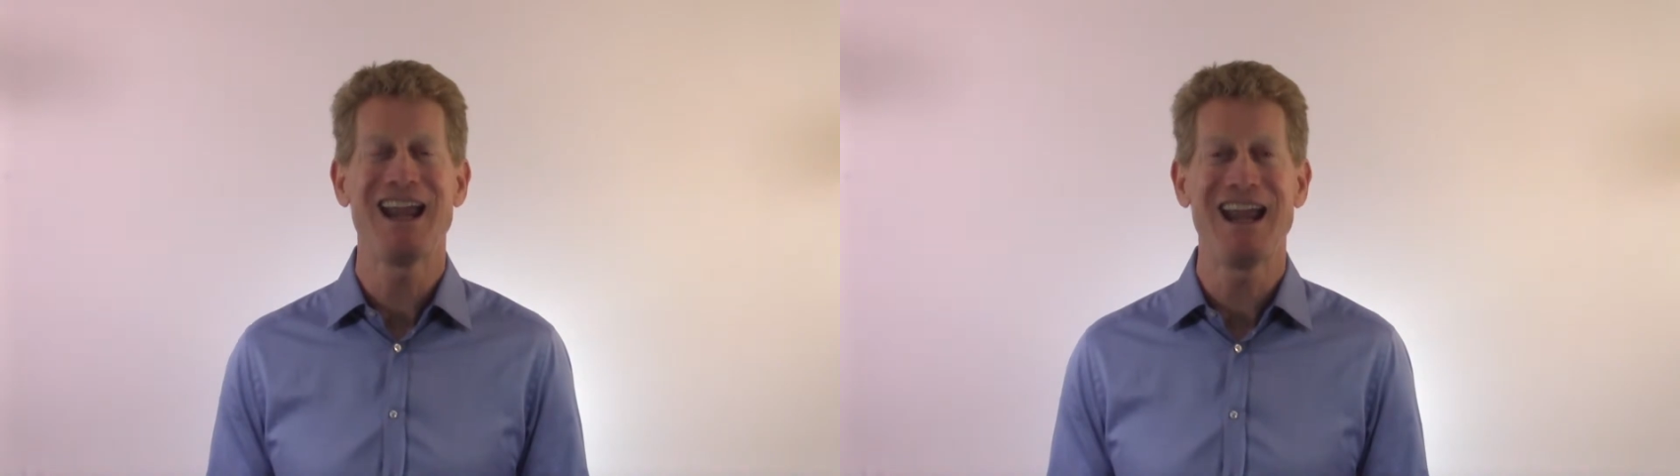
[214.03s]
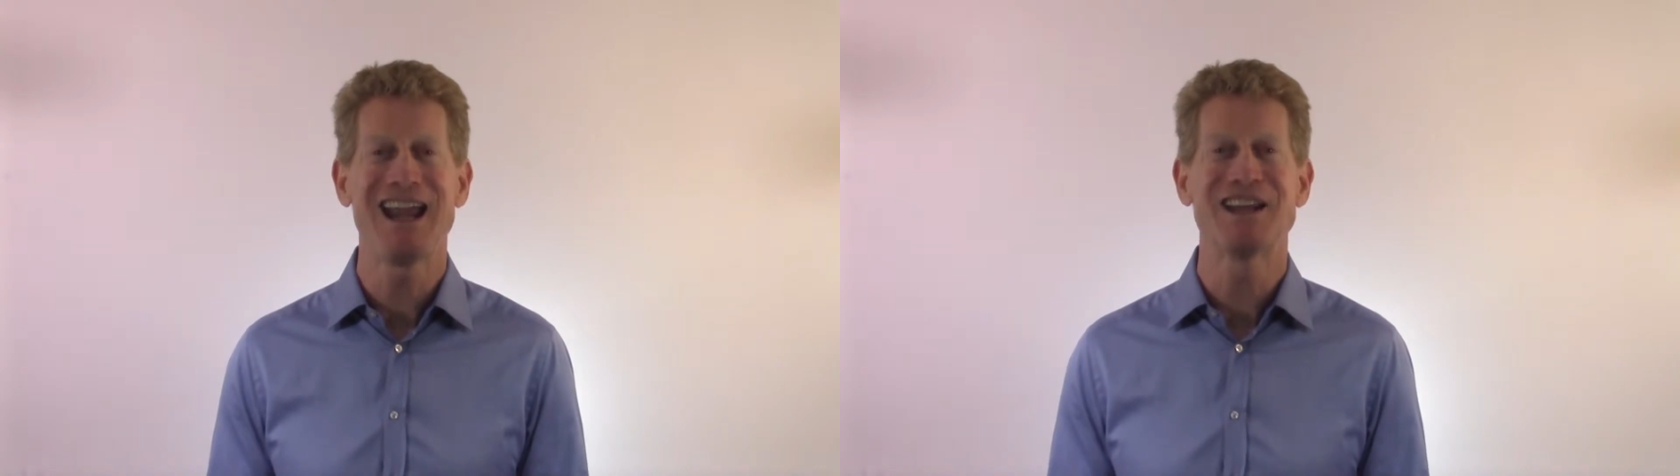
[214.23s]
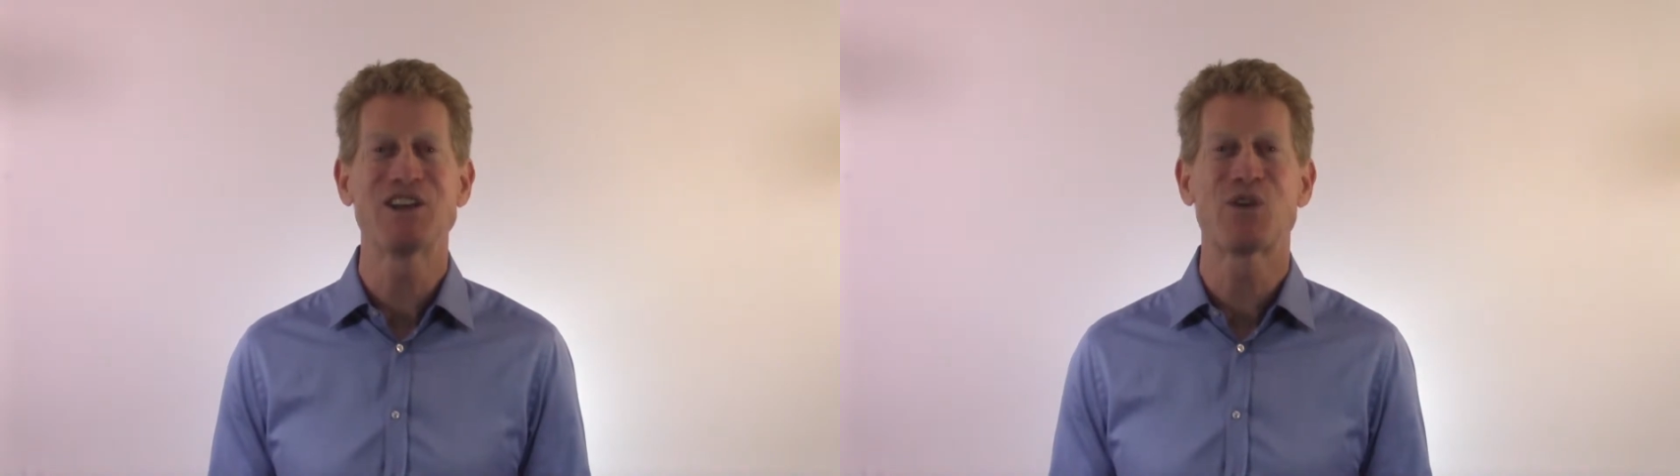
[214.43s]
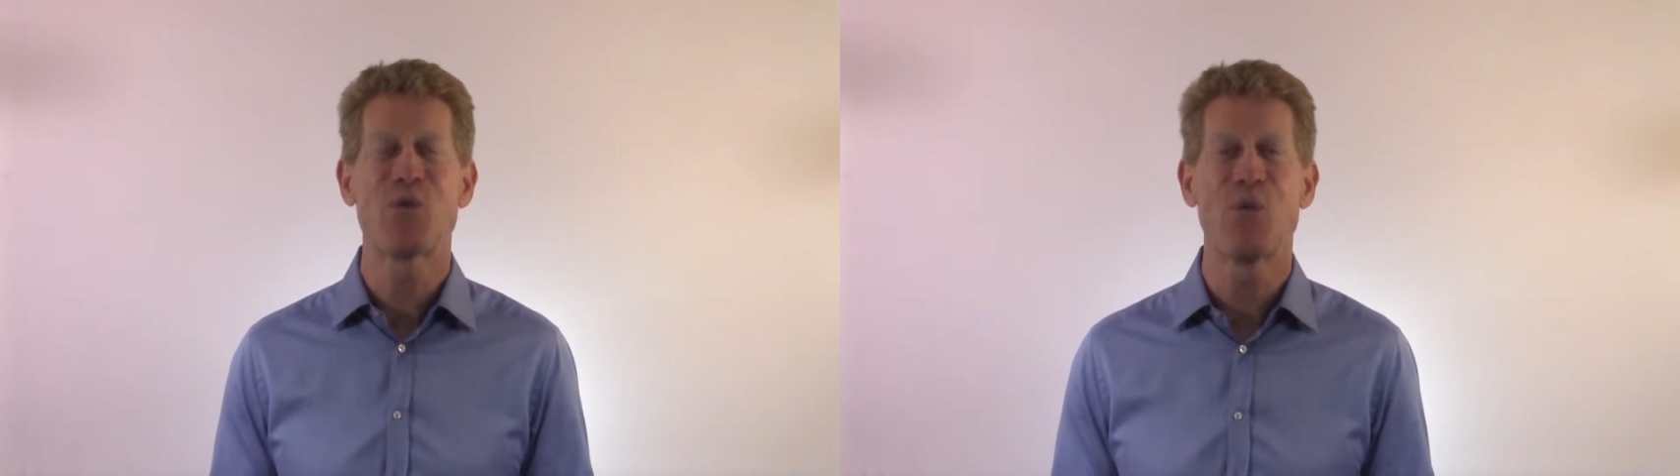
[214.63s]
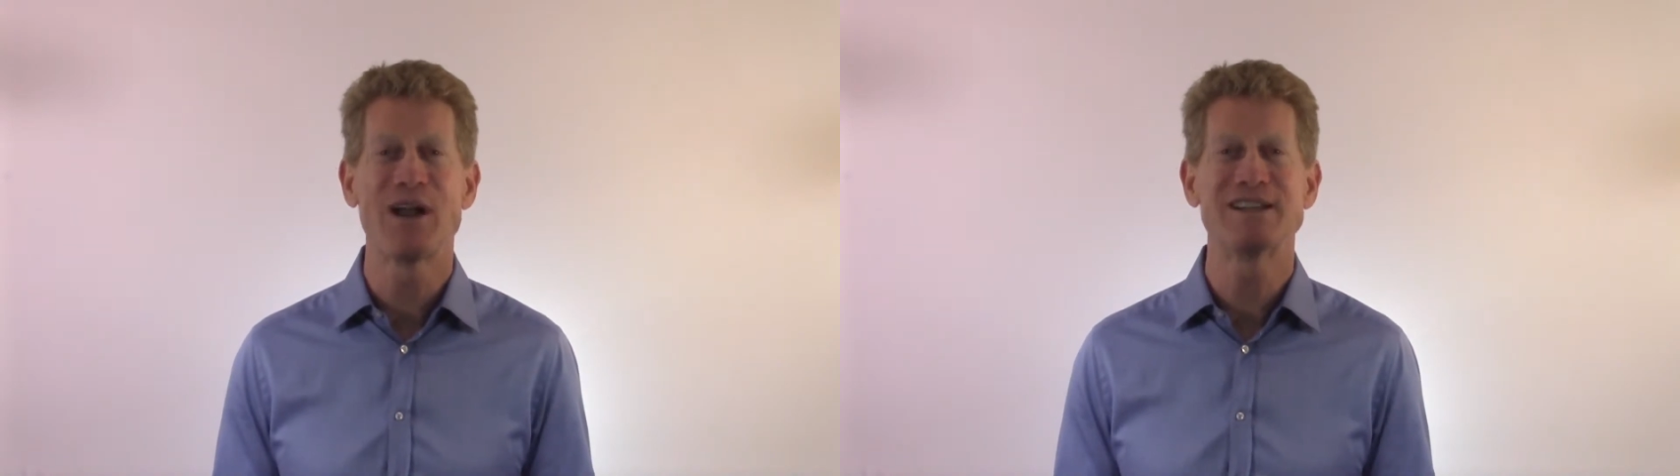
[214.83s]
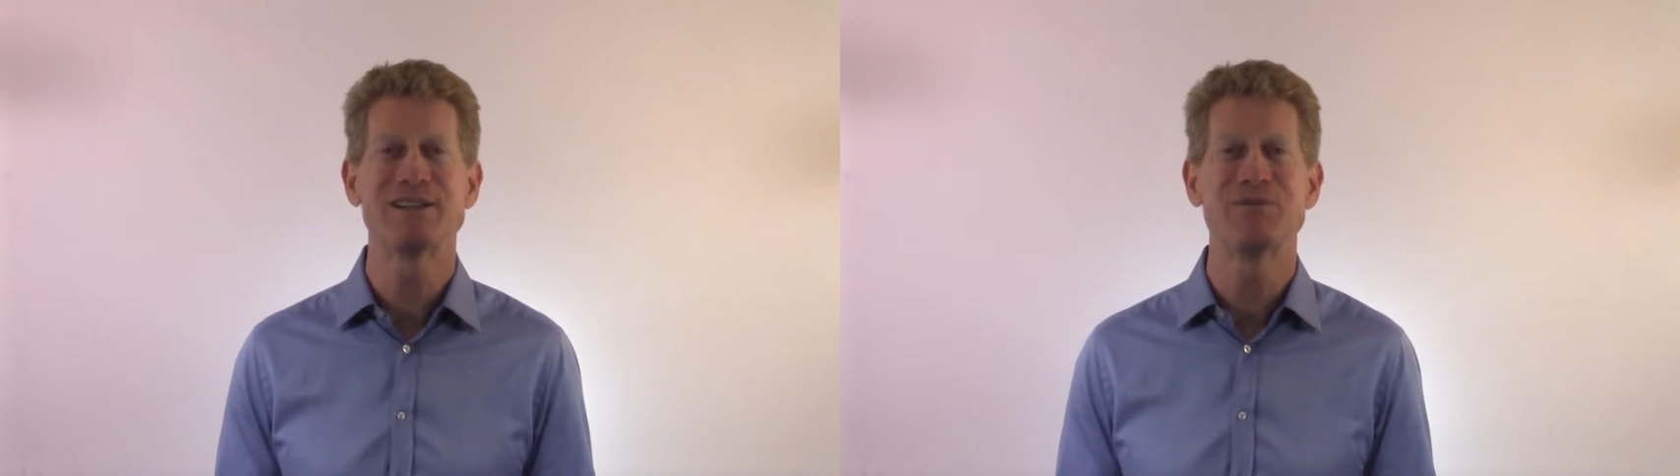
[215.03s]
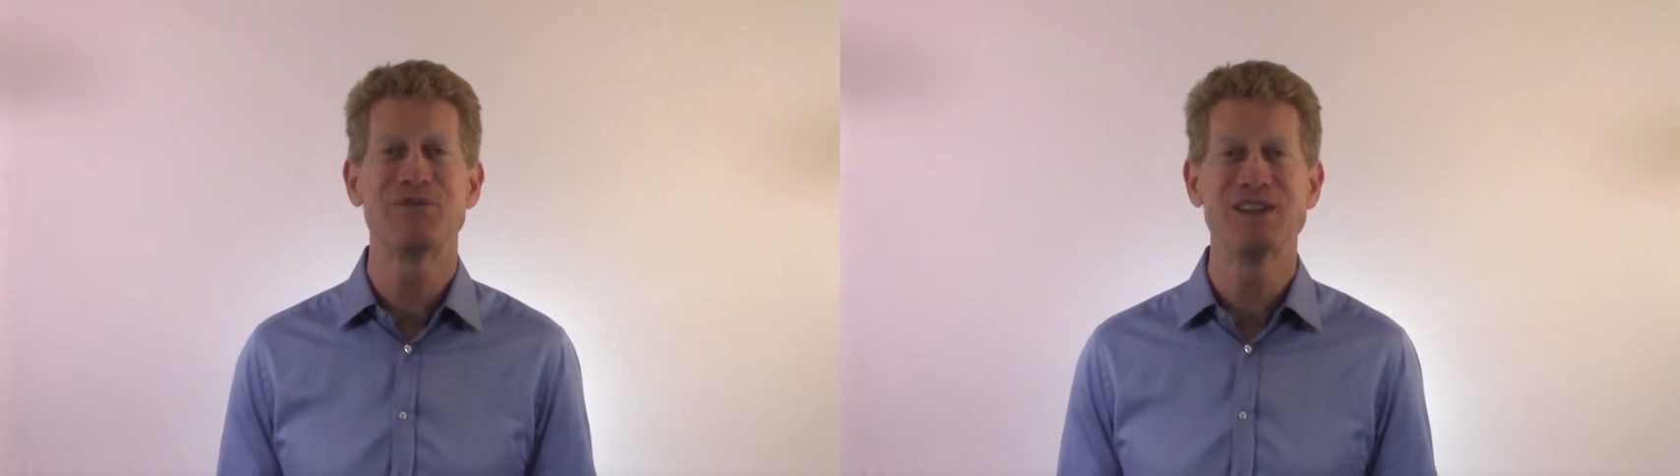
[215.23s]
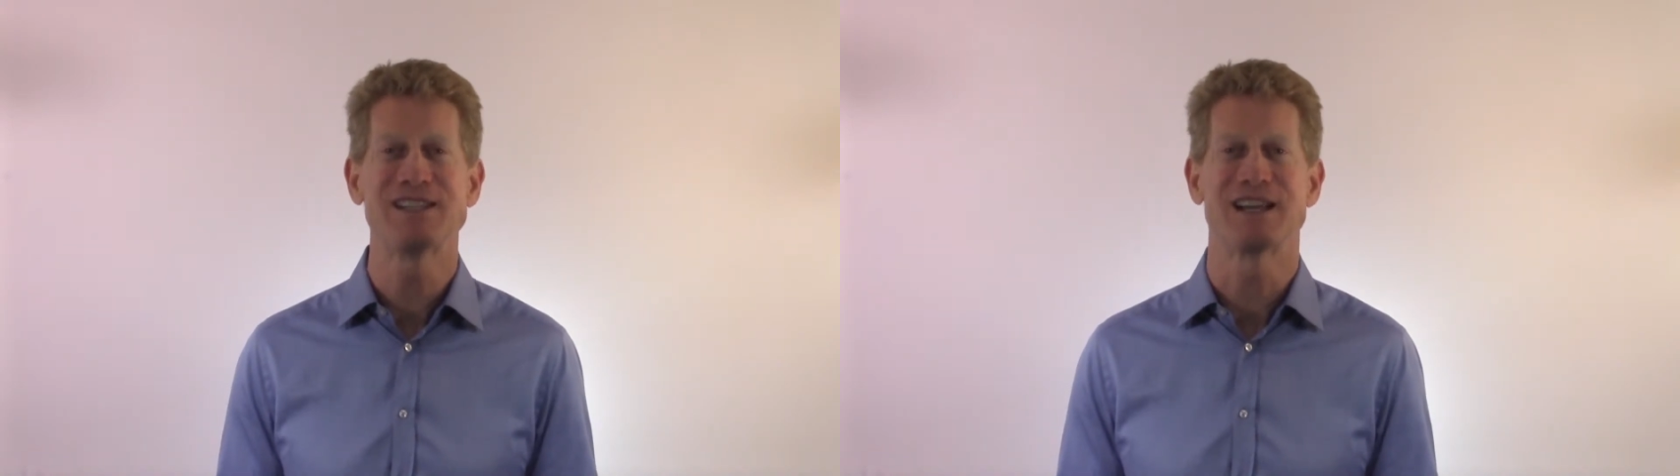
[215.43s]
and quantum
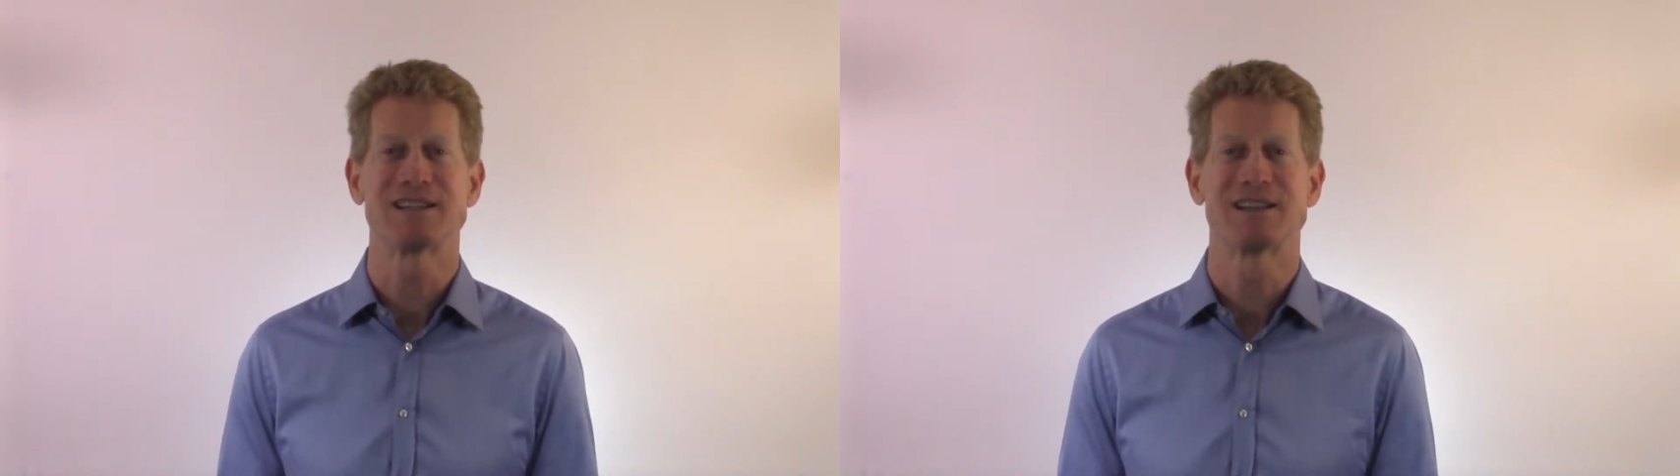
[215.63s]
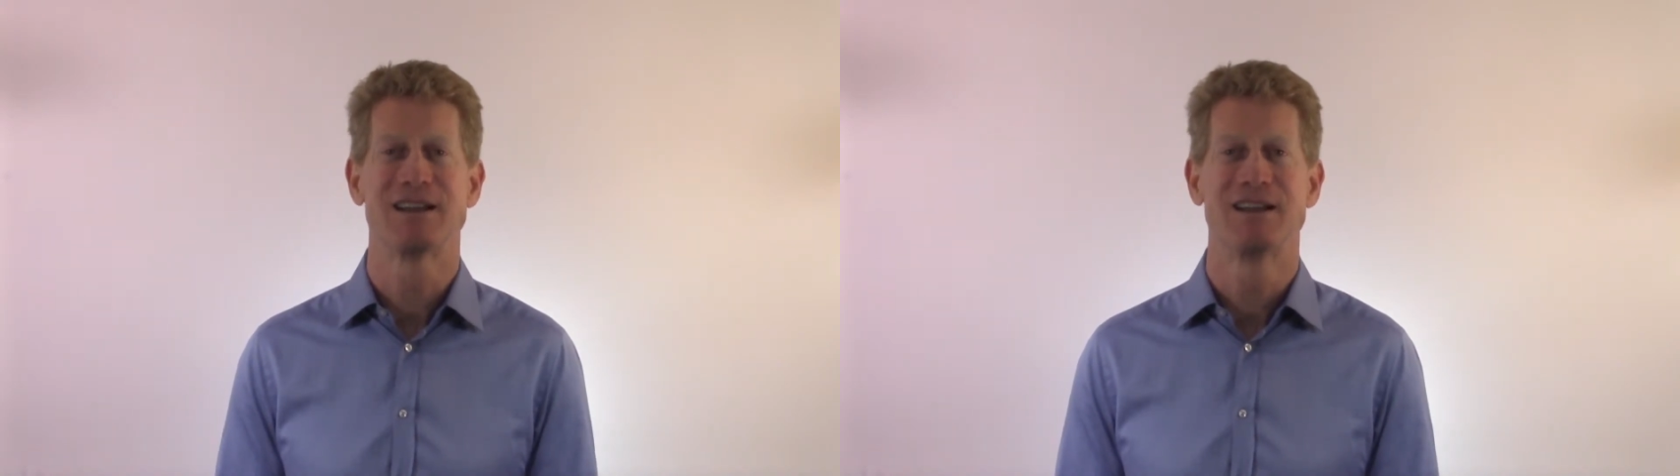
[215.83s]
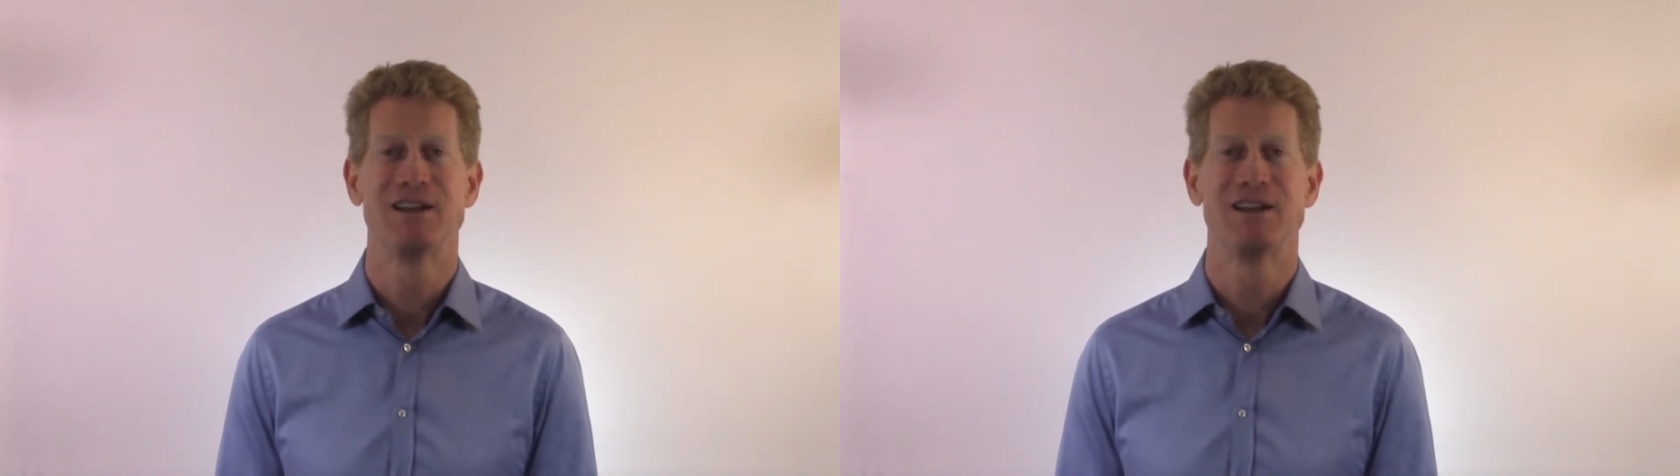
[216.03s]
physics.